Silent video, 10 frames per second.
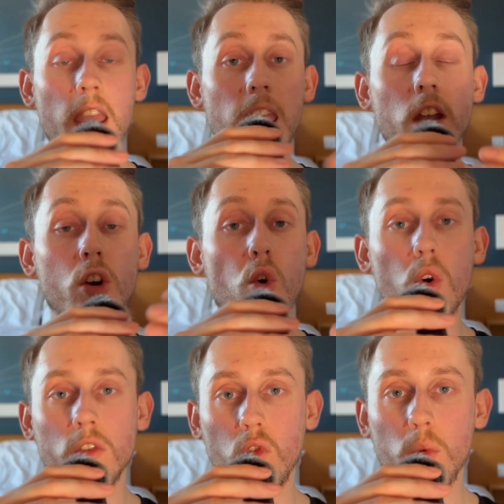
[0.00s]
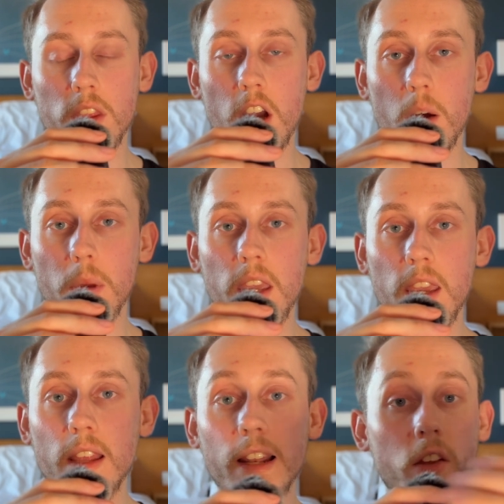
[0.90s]
in accordance with the
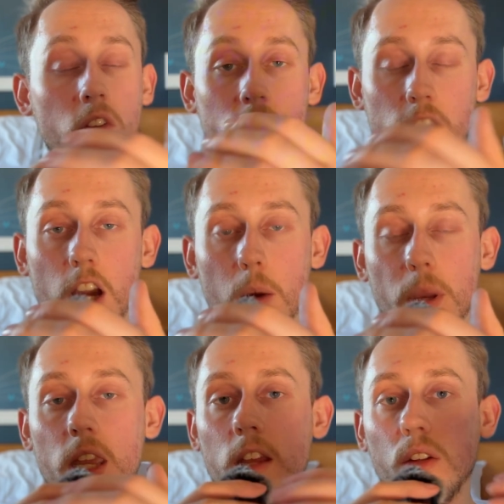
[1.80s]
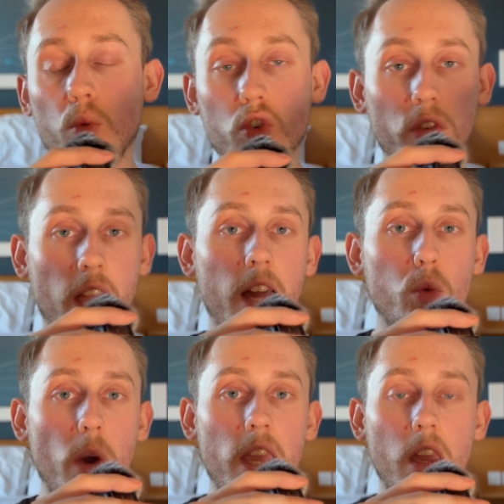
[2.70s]
RPE. Listen to the RPE. Don't just add
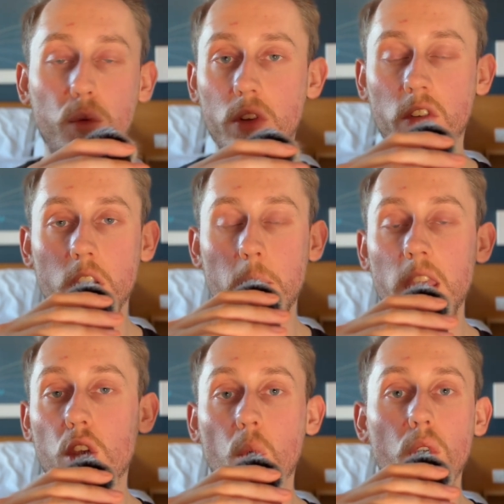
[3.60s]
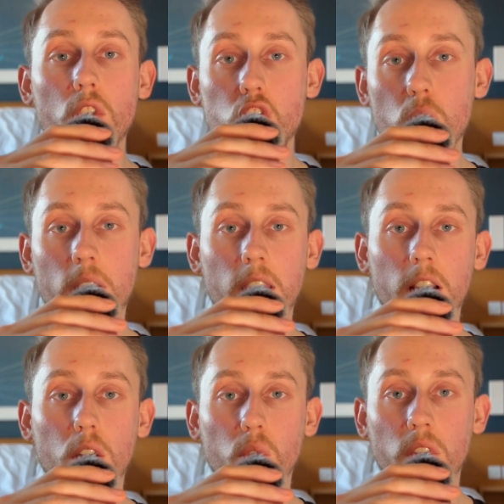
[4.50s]
weight if it's going to make you overshoot and get
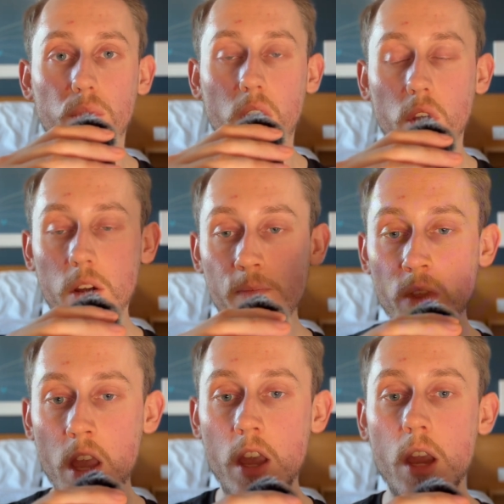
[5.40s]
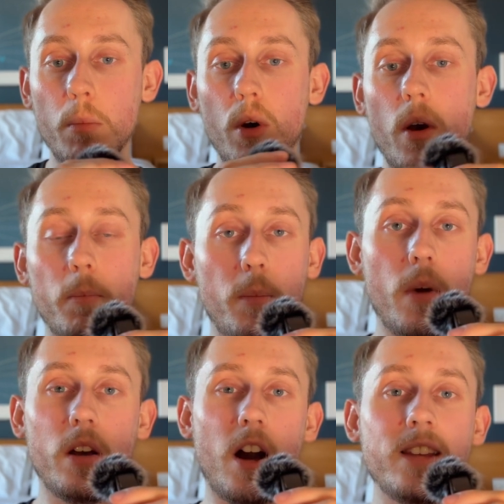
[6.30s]
close to failure. But
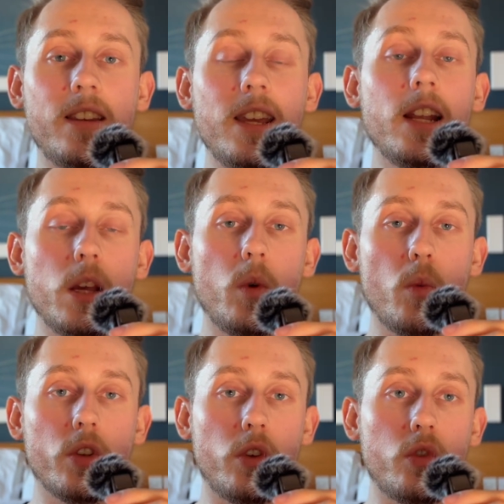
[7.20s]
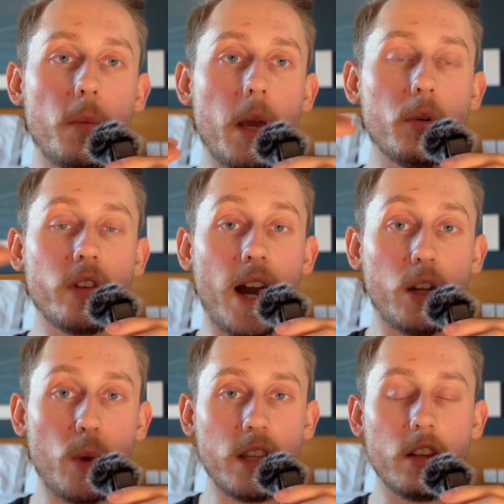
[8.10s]
ideally, we want you to be able to
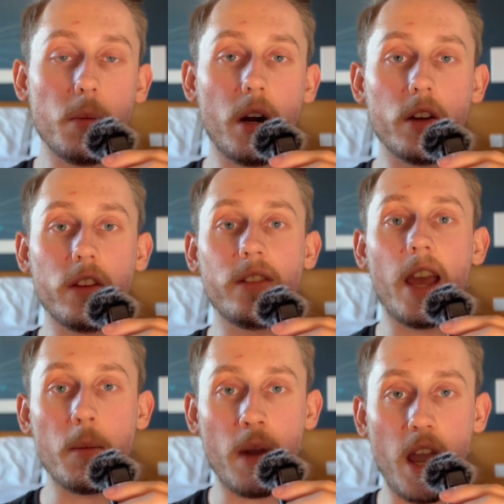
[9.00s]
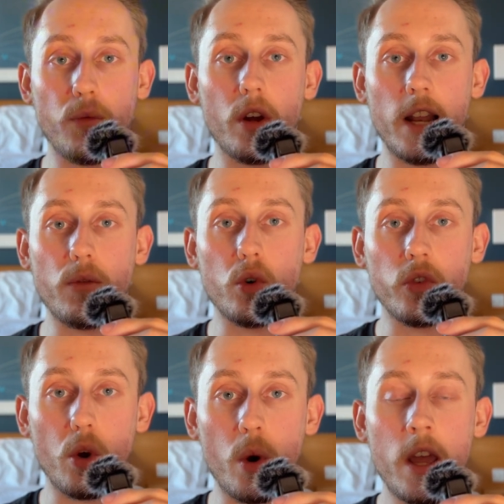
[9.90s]
add weight to the bar at the same effort level.
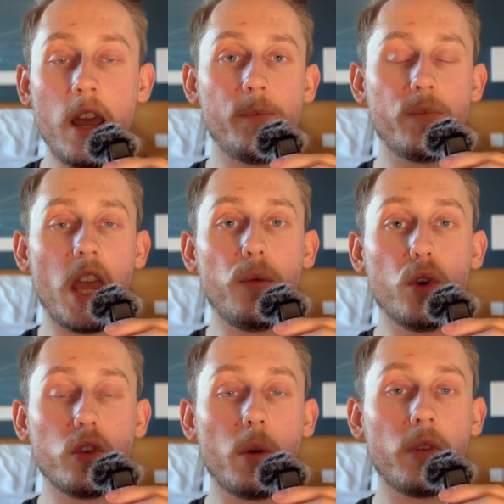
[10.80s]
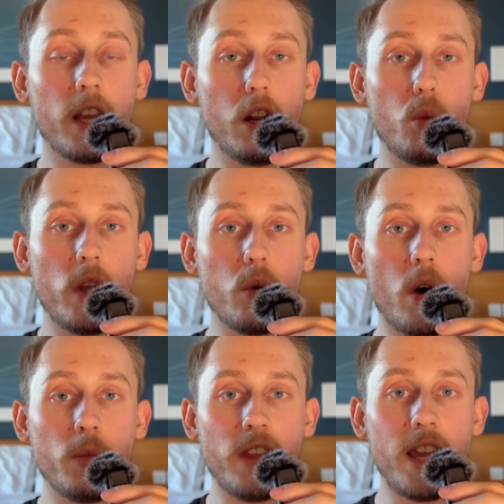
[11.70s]
So if your top single on week
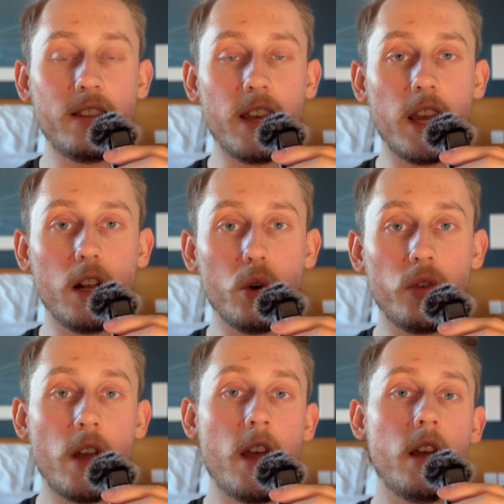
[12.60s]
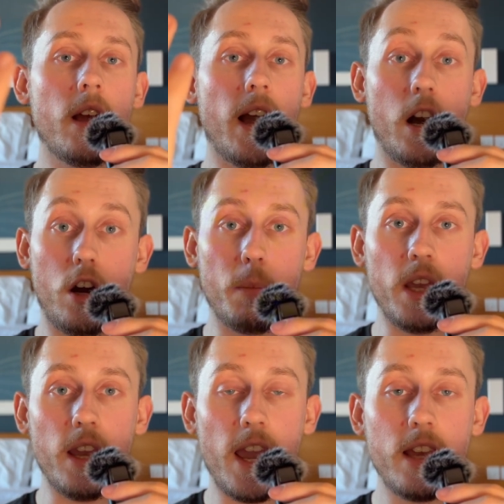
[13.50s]
1 was 80 kilos at
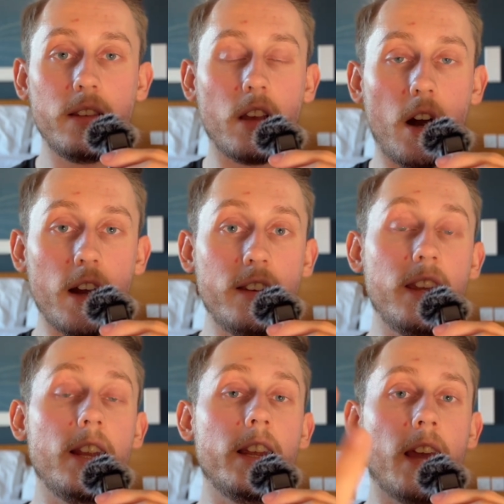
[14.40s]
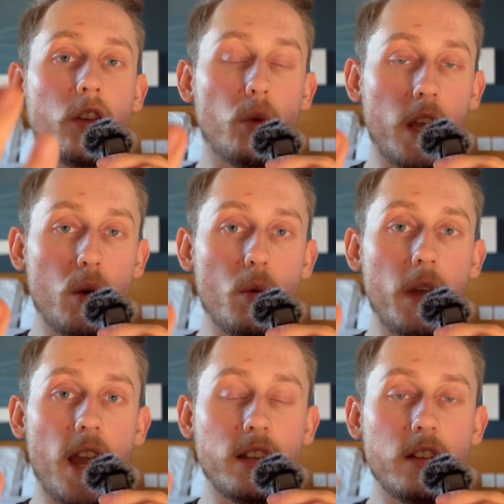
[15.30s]
RPE 8, ideally next week it would
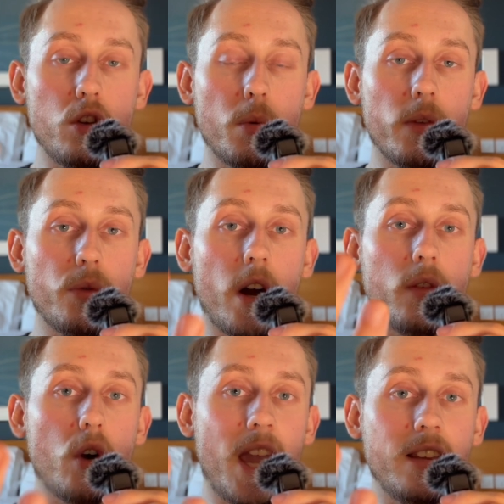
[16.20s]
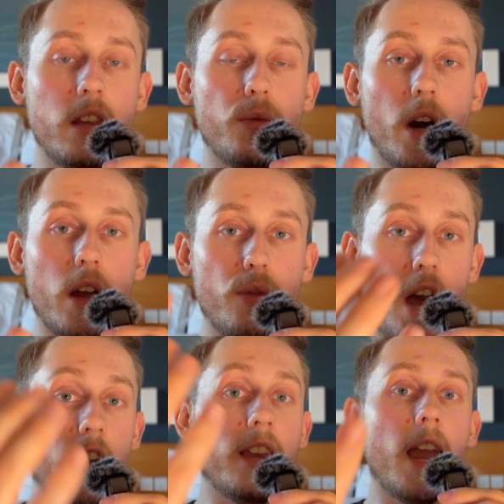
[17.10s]
be 82.5 or 85
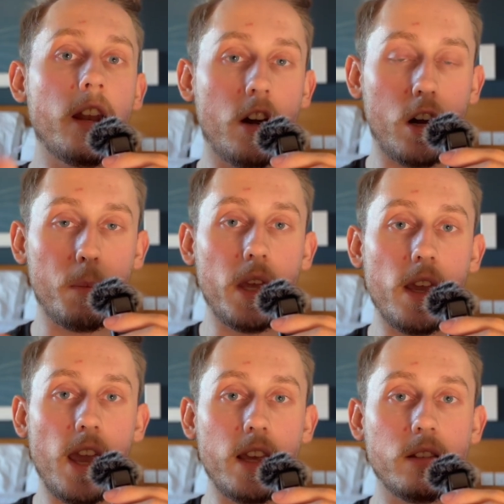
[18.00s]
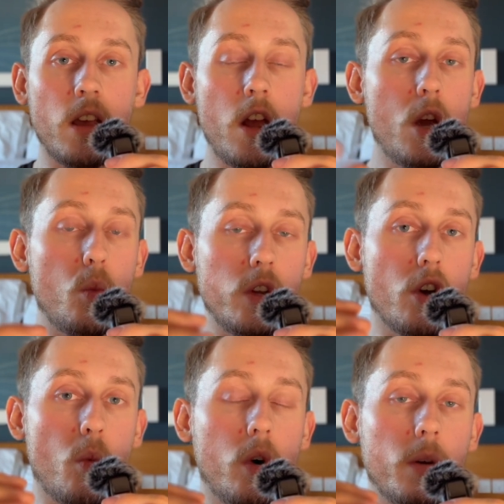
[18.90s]
again at RPE 8. We
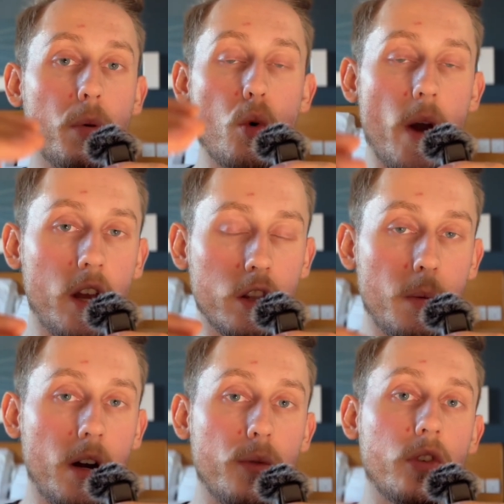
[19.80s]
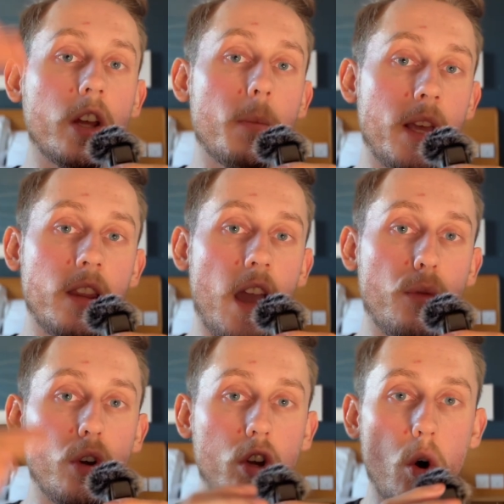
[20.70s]
don't want to put weight on the bar if it's going to make the
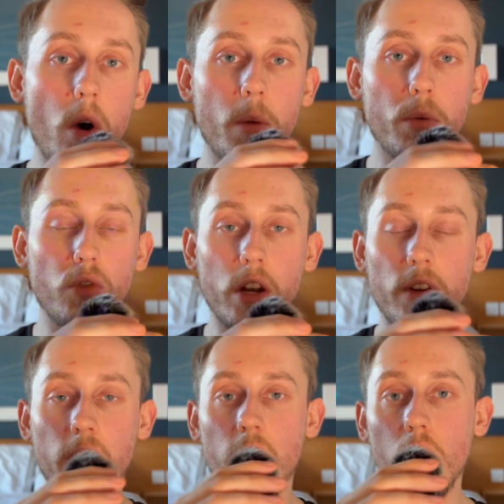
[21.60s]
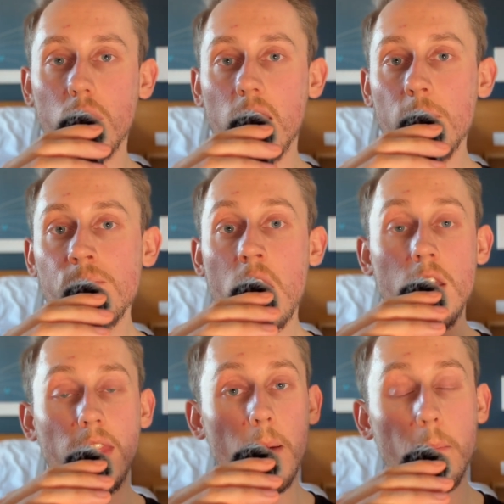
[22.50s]
effort go up really, really high, okay?
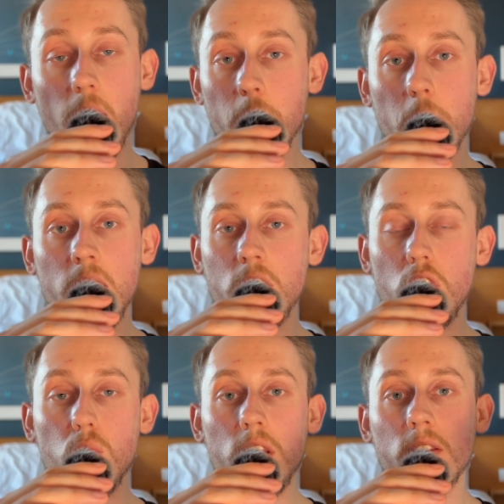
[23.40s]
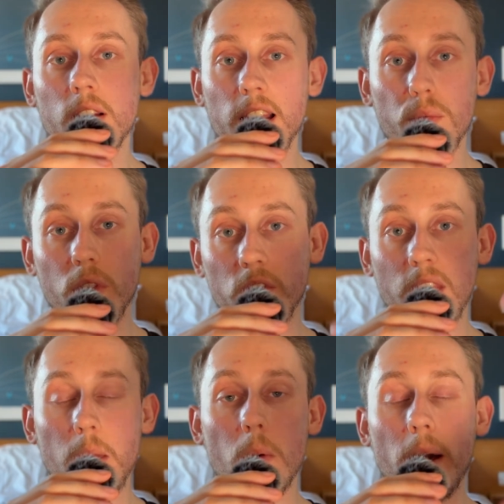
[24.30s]
That might mean that you need to lift the
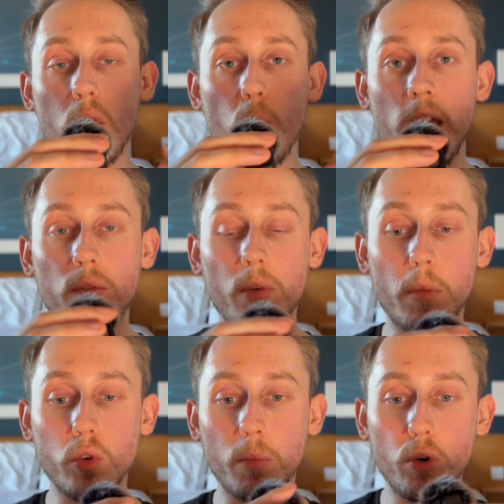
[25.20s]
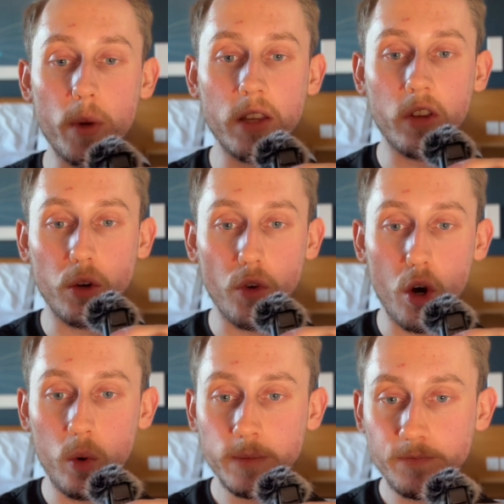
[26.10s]
same amount of weight for multiple weeks in a
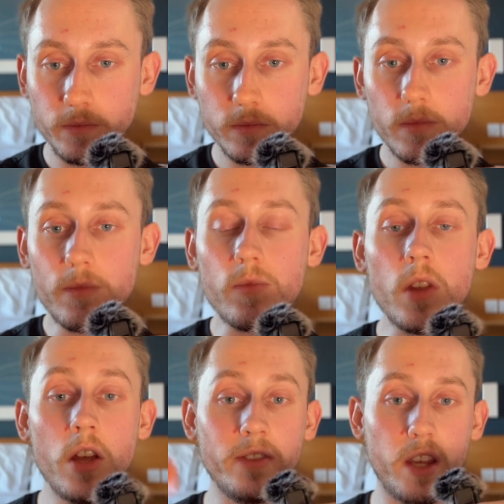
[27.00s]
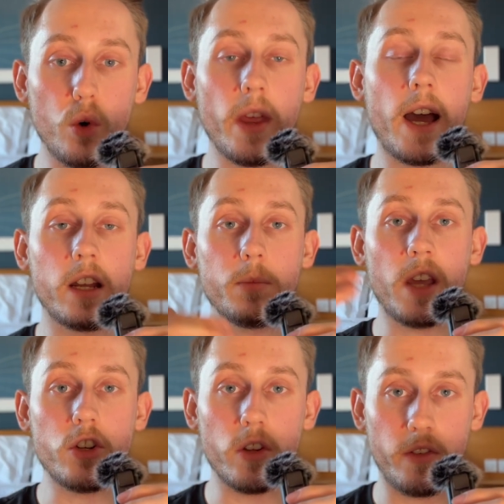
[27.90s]
row until the
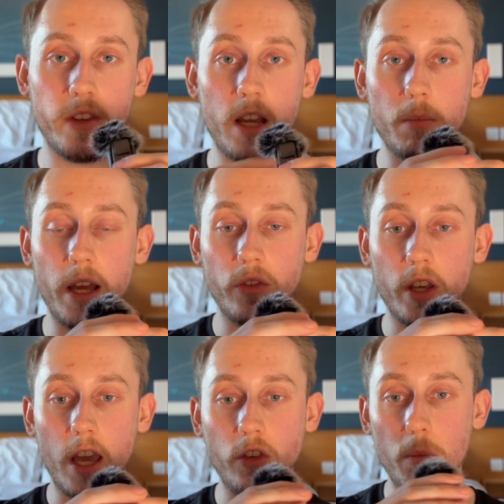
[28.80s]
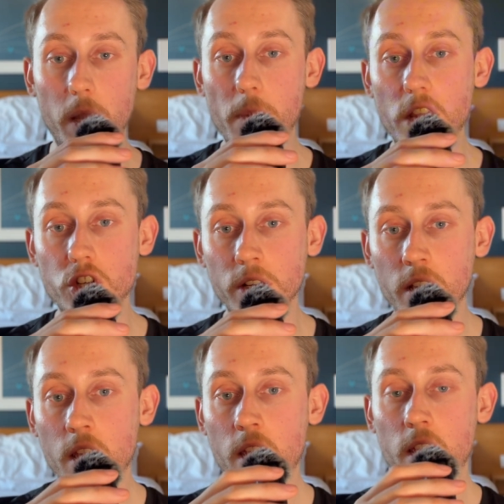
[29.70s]
adaptations take place, okay? So be patient.
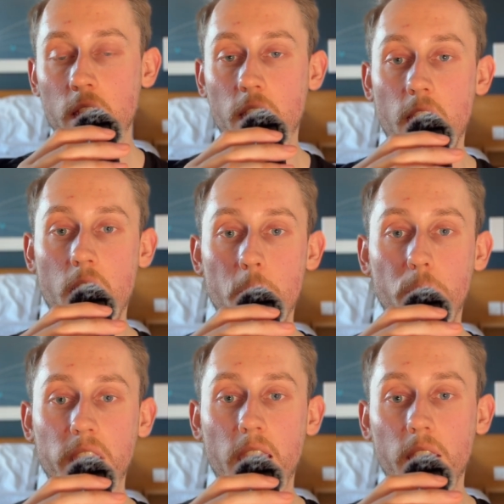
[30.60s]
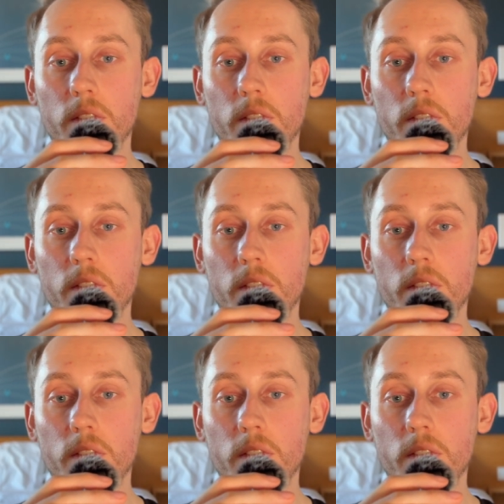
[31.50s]
But yeah,